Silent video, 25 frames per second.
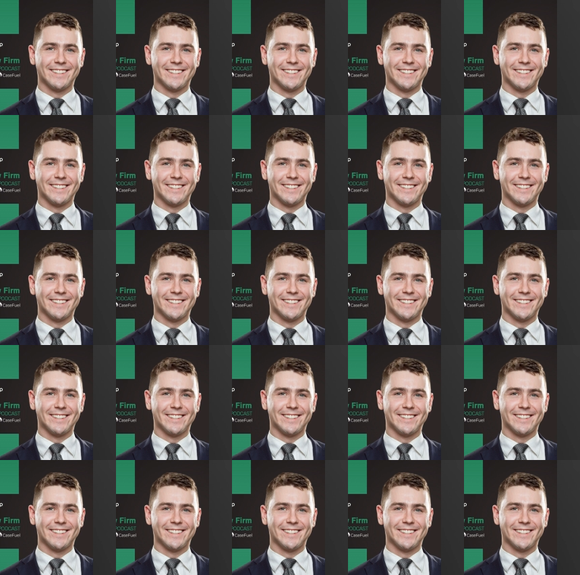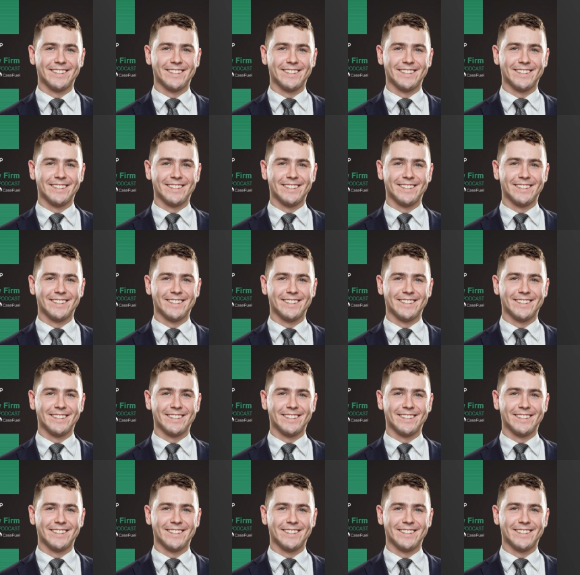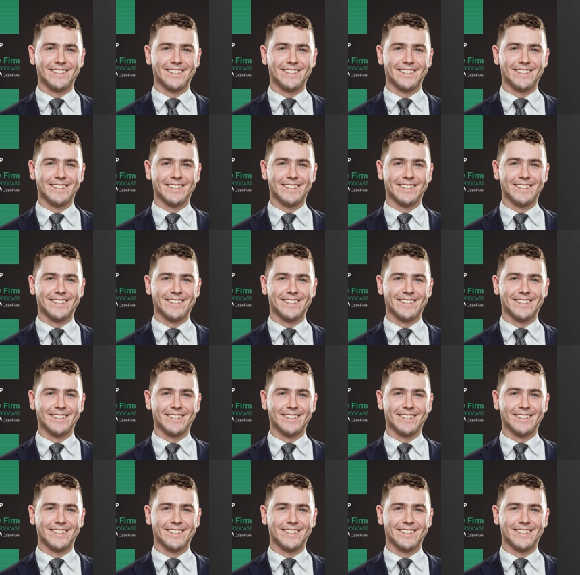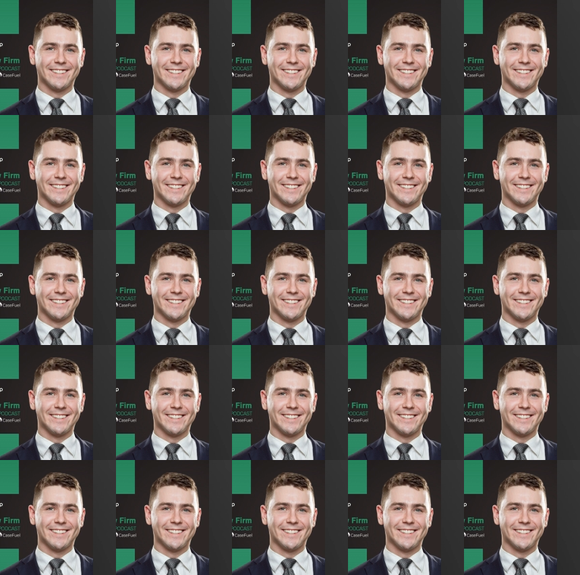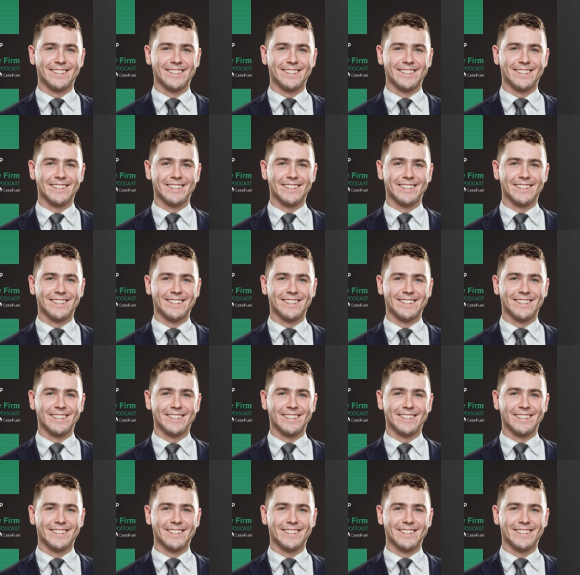The face doesn't move, so there is nothing to read.